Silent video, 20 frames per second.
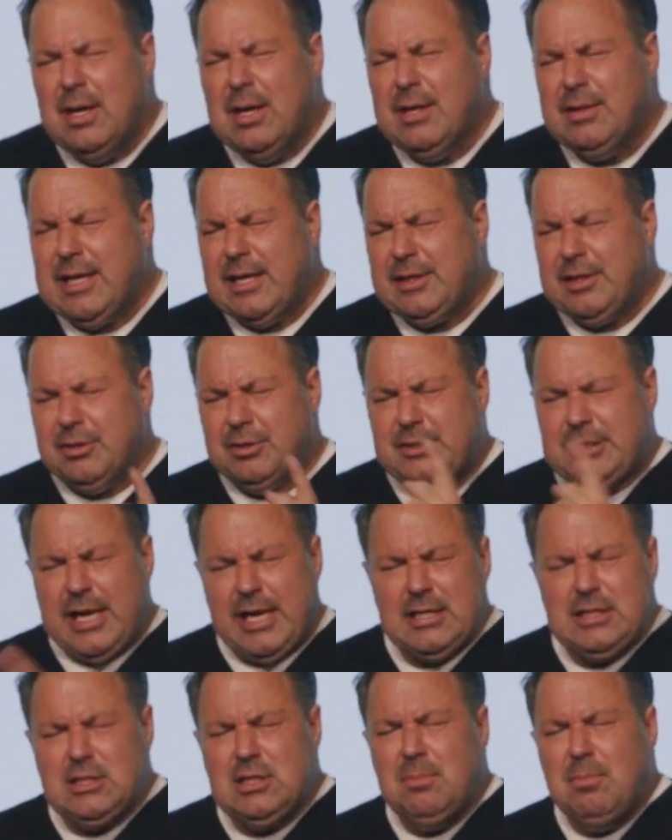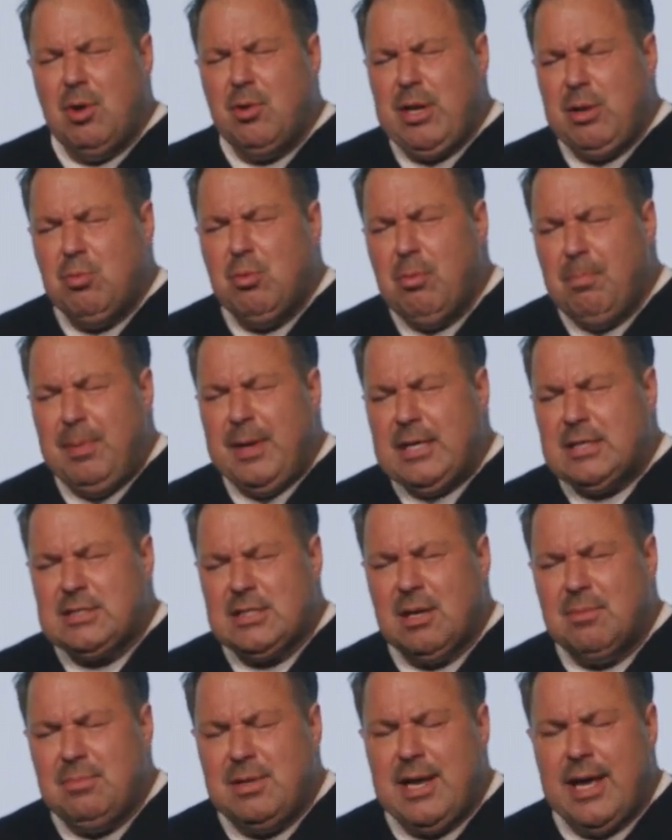that their testimony will be
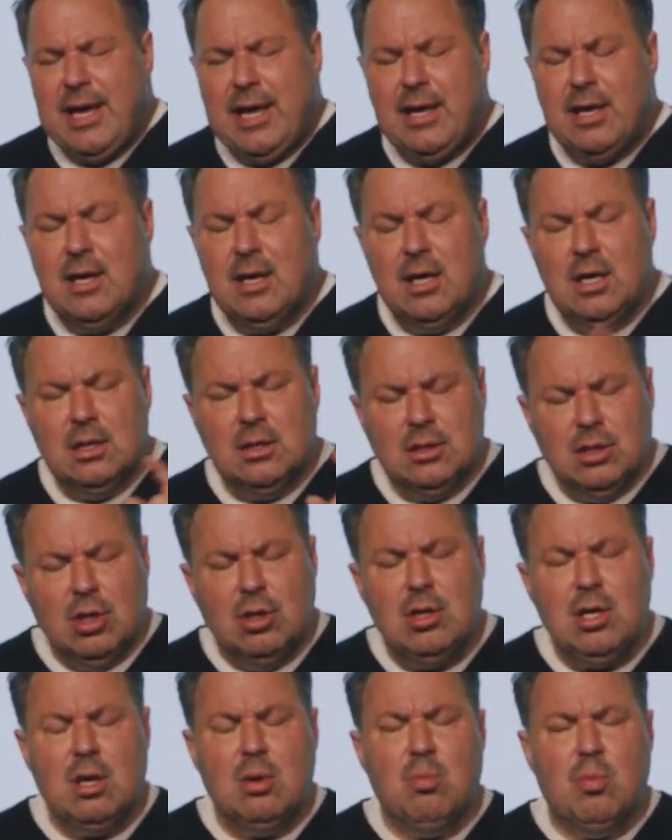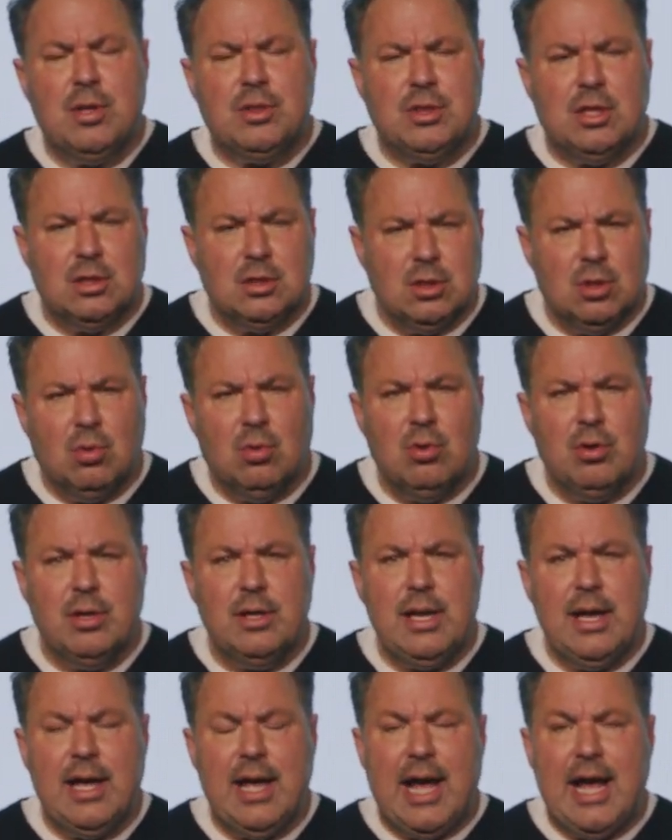someday look what the Lord
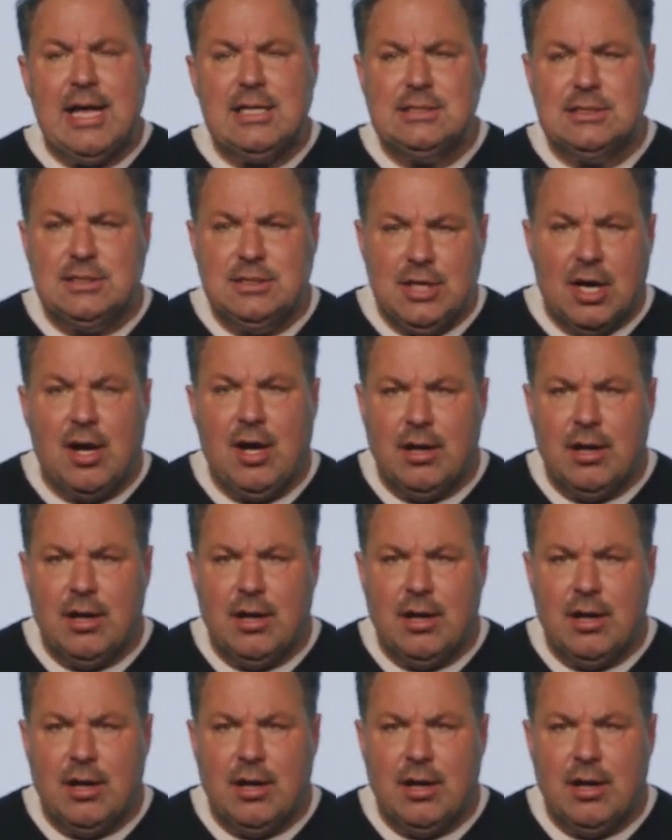has done.